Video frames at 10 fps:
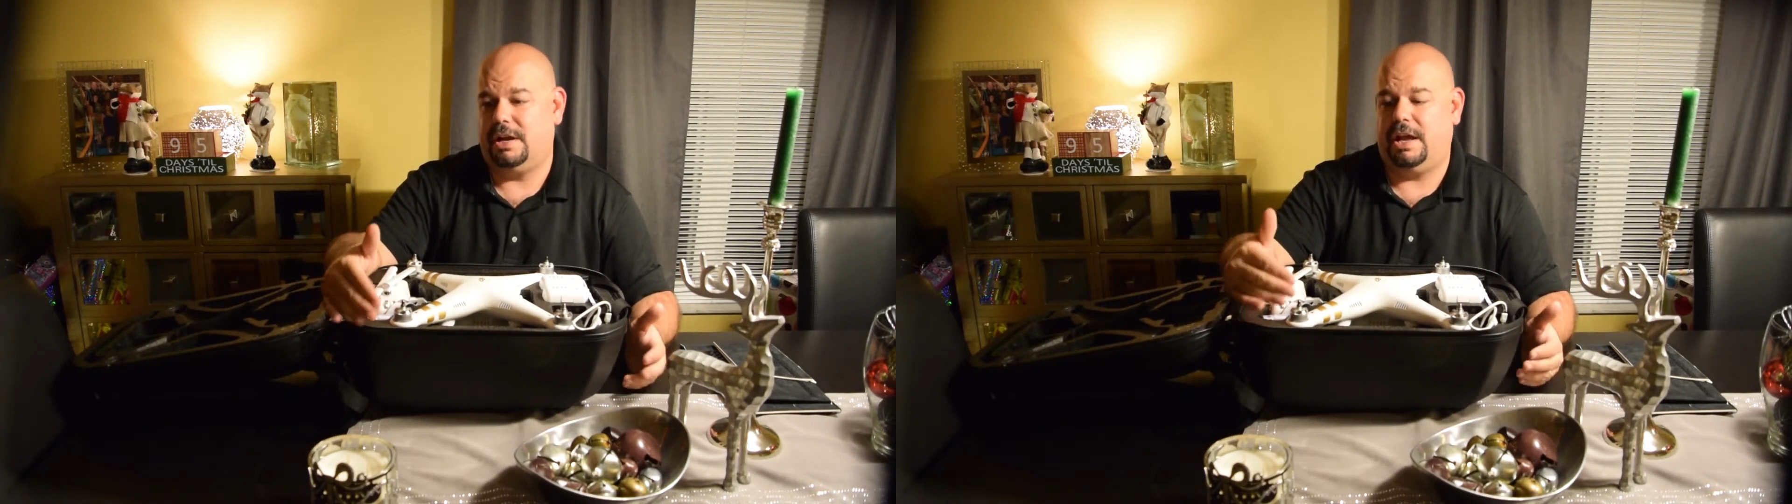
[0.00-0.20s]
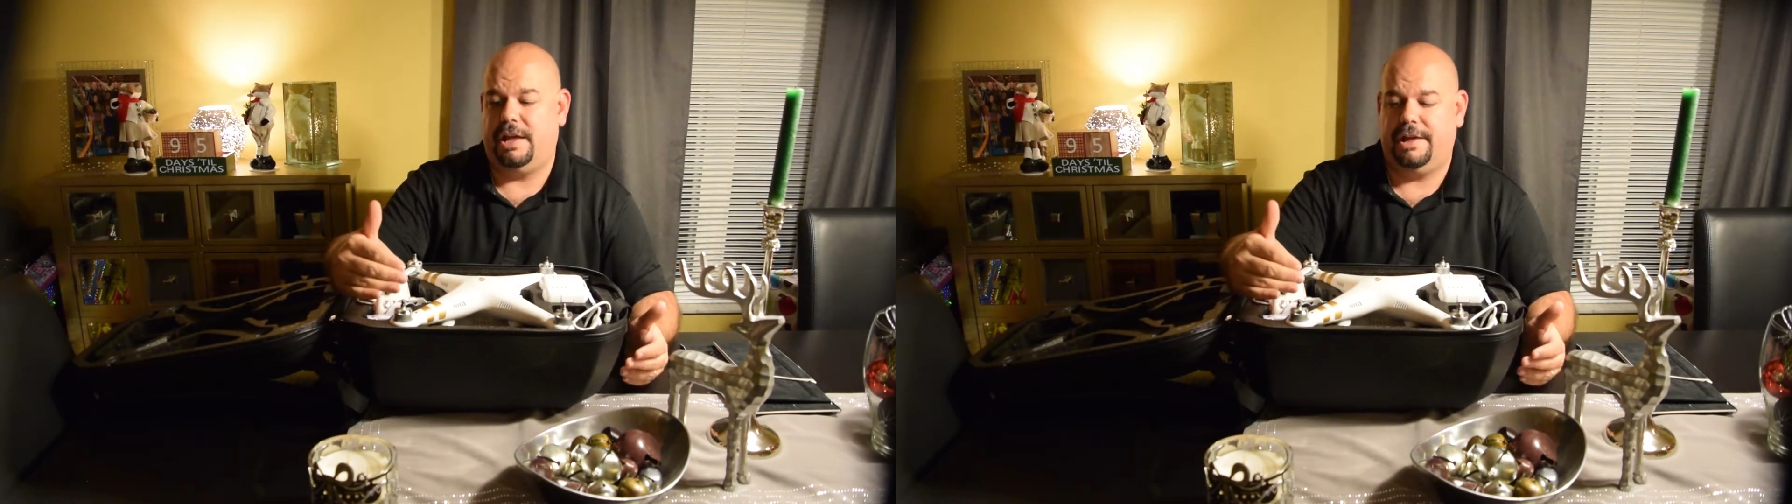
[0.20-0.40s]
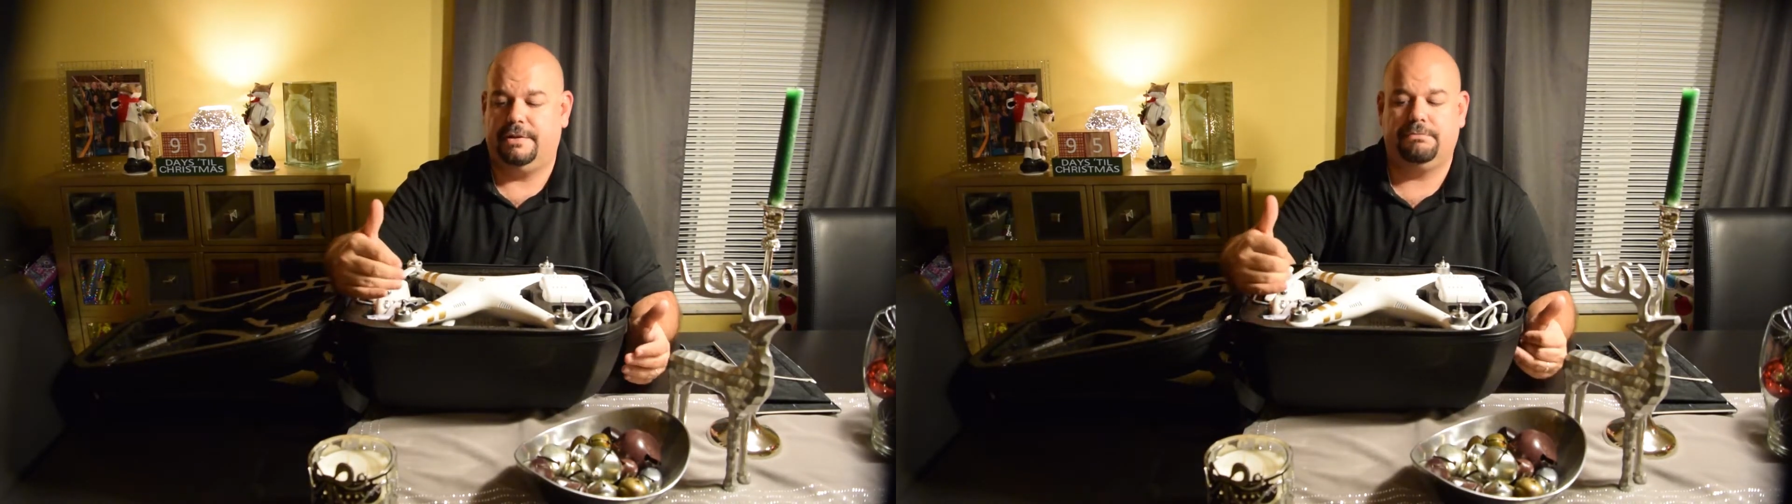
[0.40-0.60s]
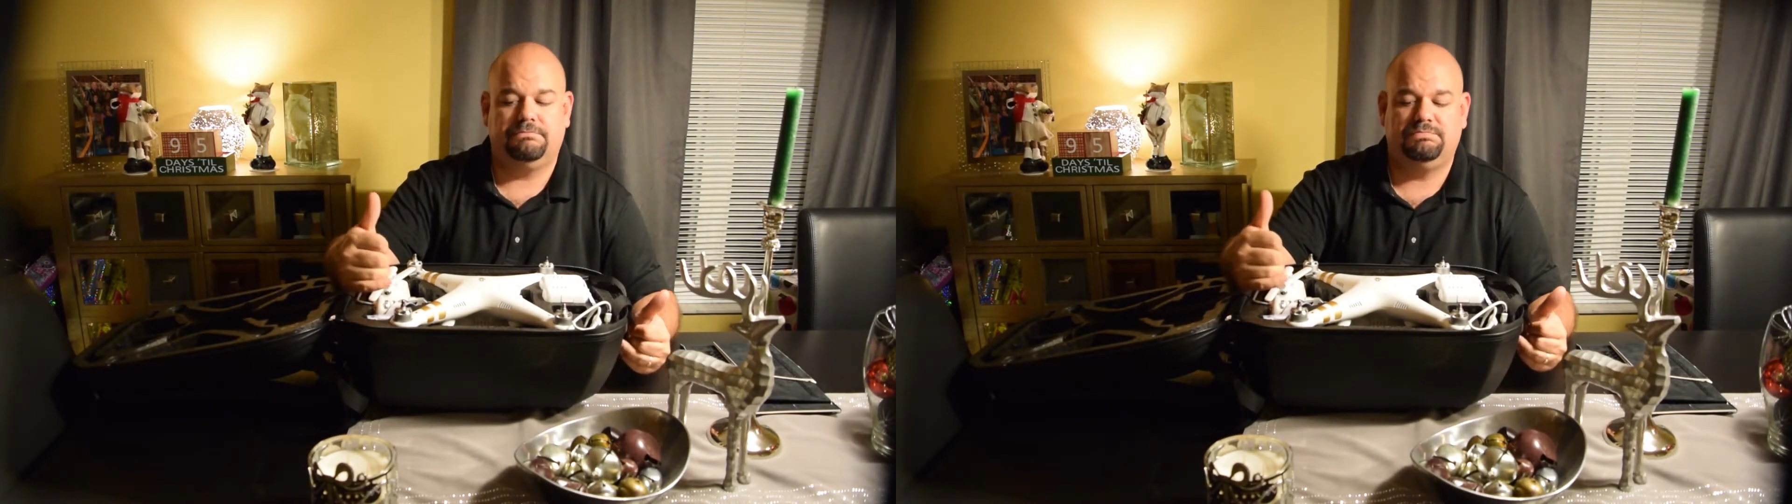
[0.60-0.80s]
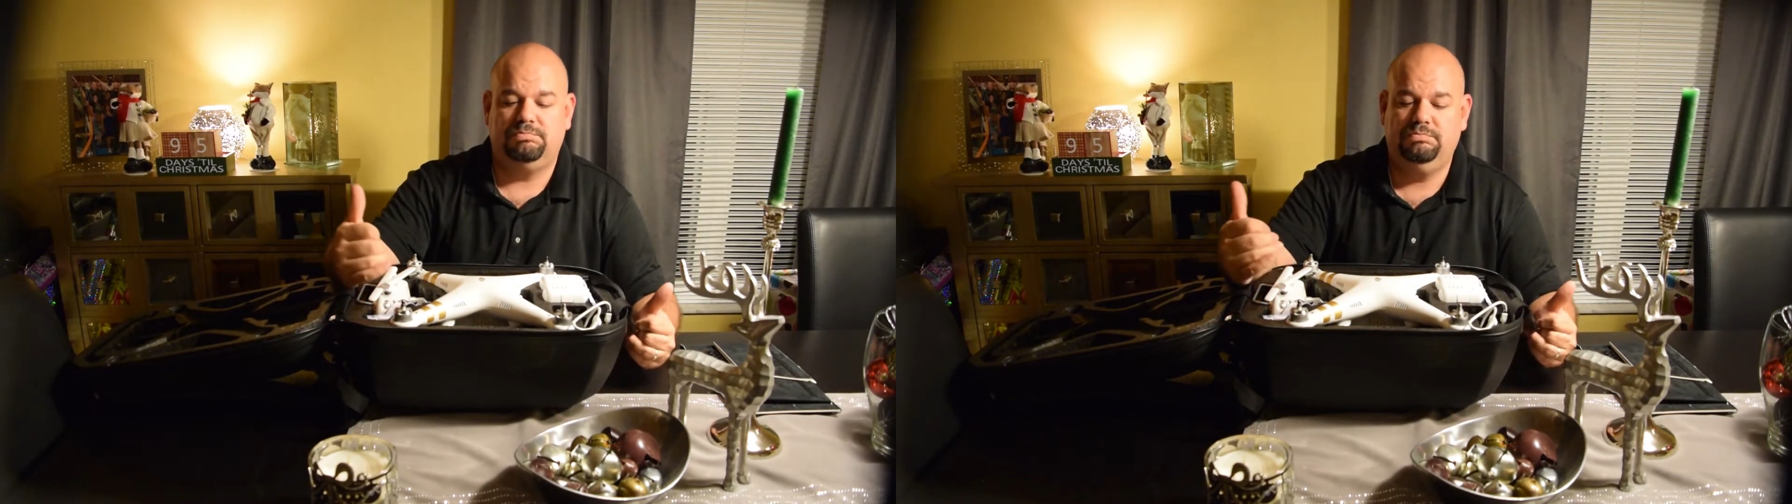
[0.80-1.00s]
and
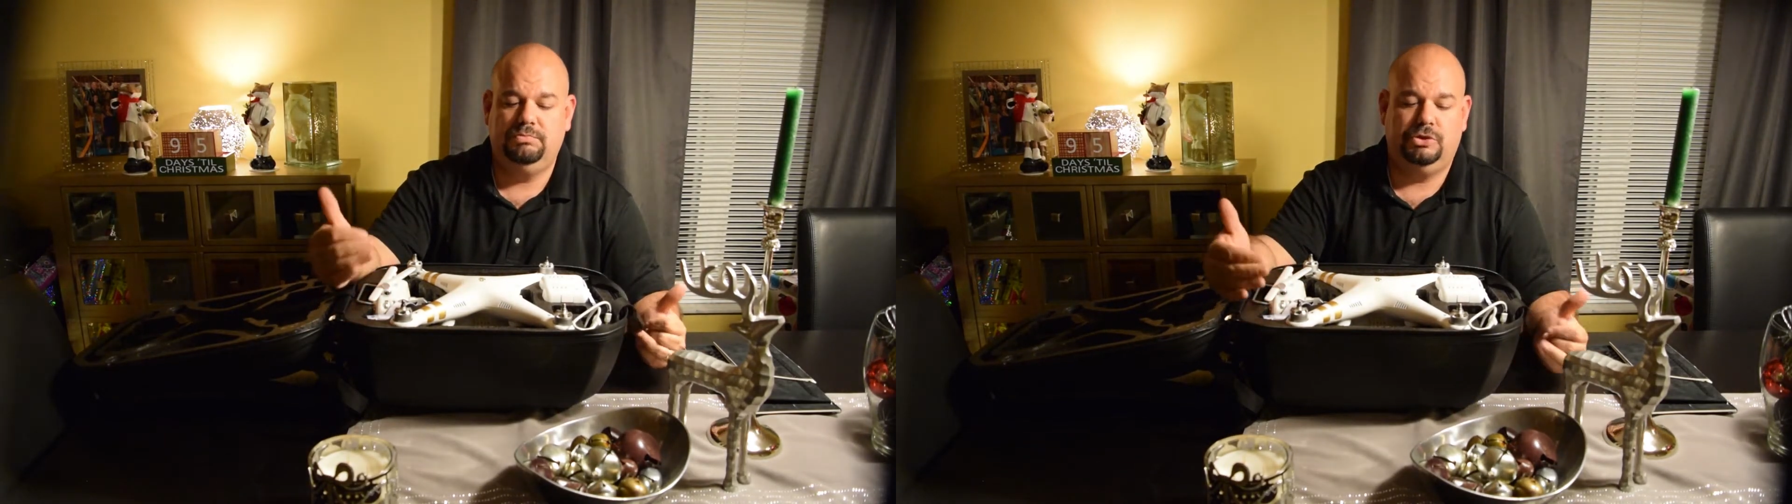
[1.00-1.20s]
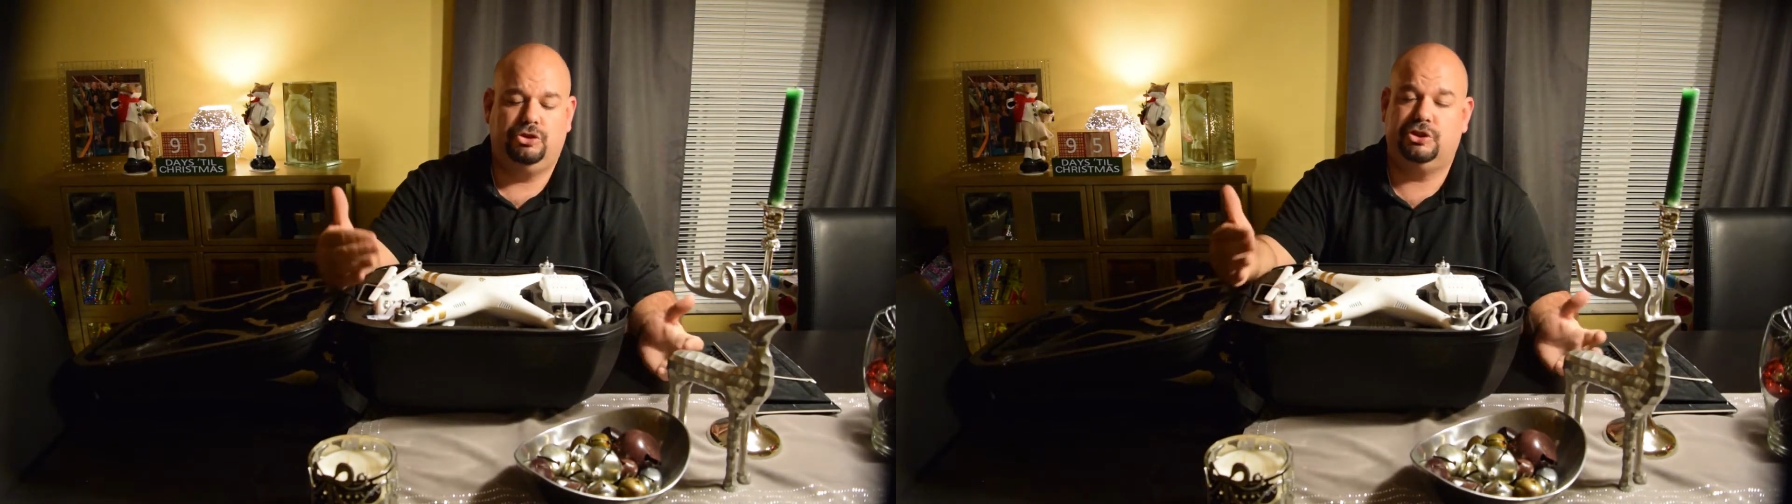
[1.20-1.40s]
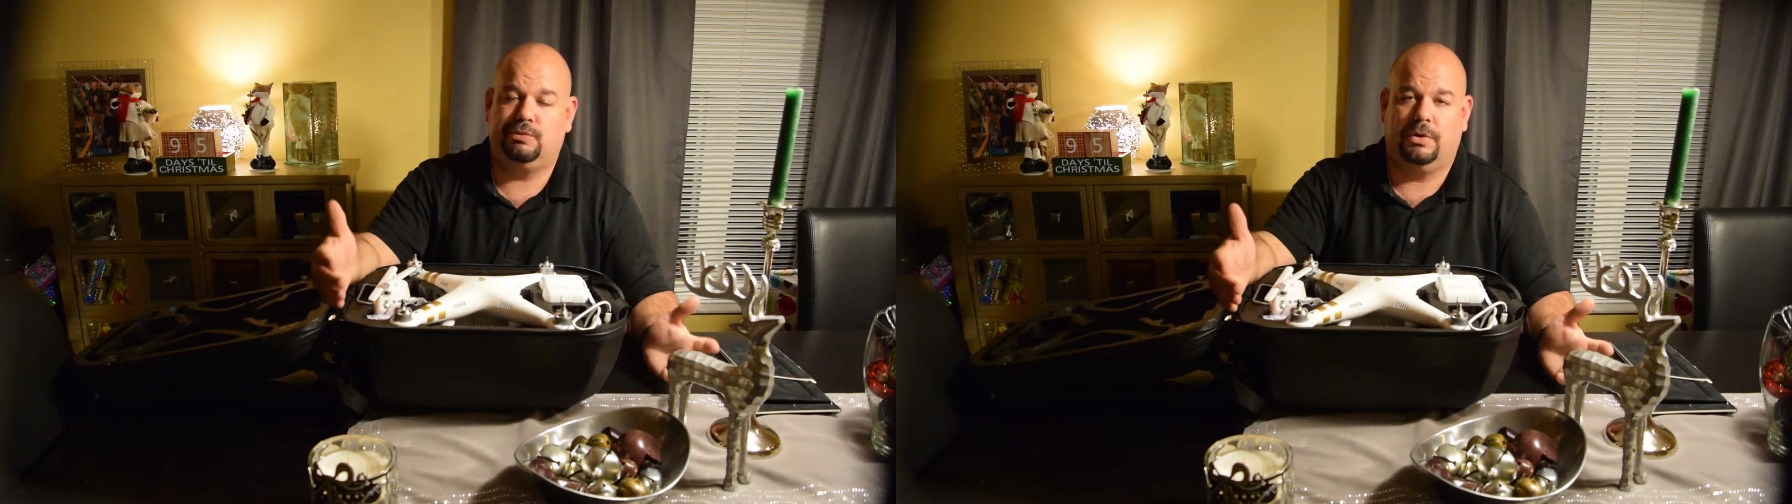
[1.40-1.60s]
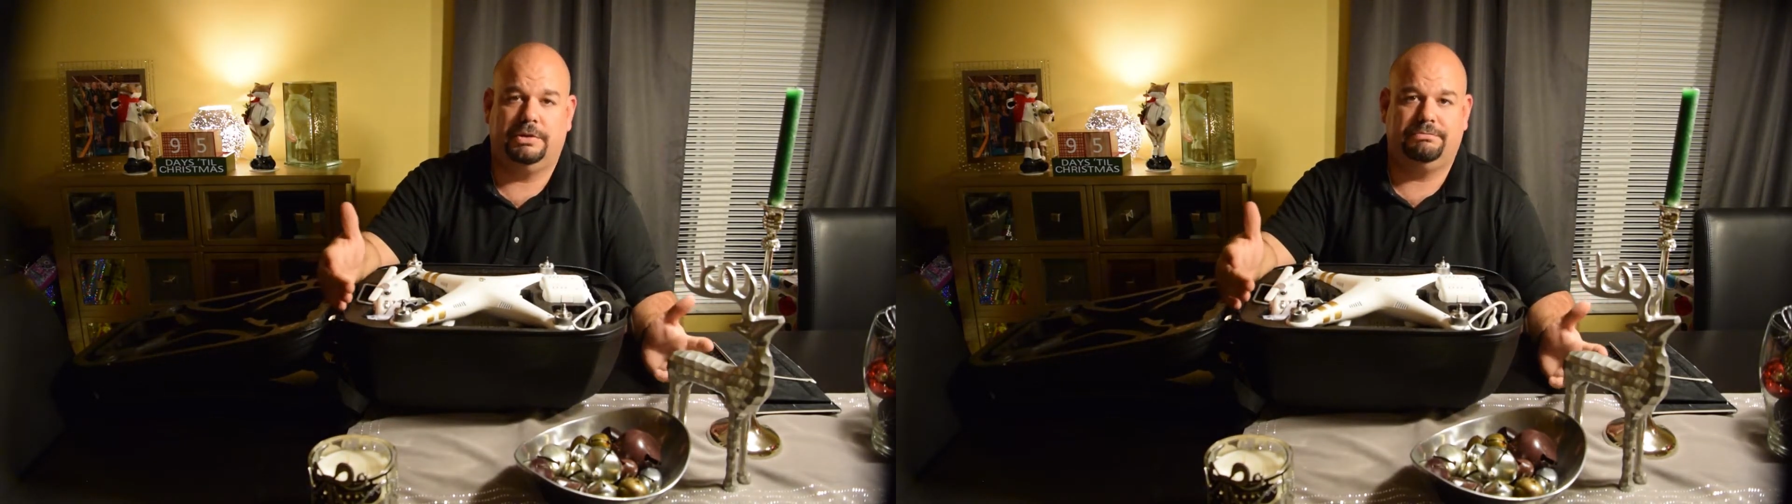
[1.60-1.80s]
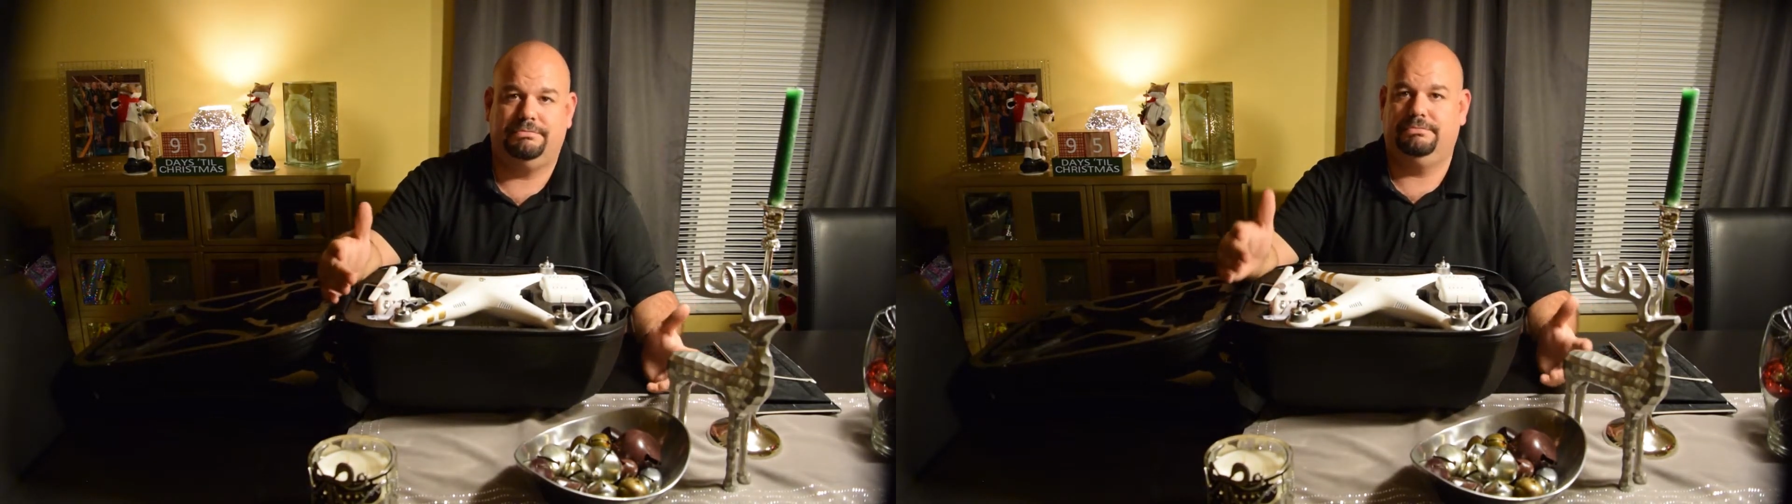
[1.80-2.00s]
you just
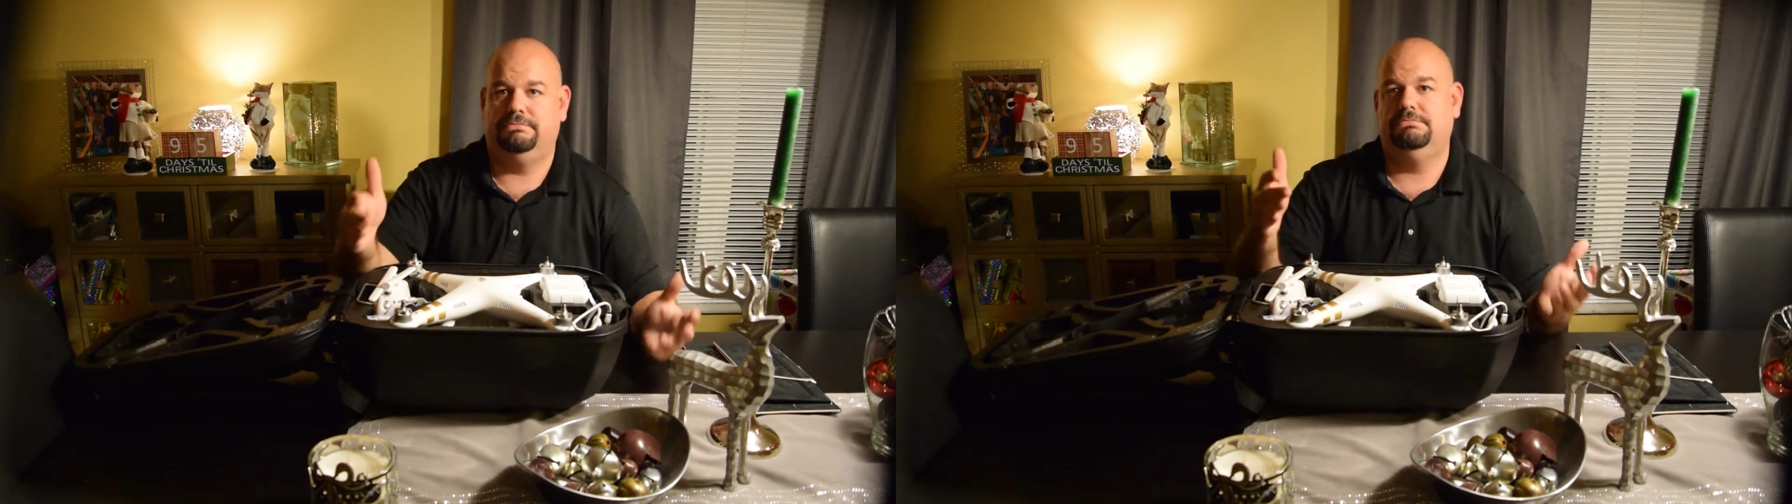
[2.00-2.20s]
want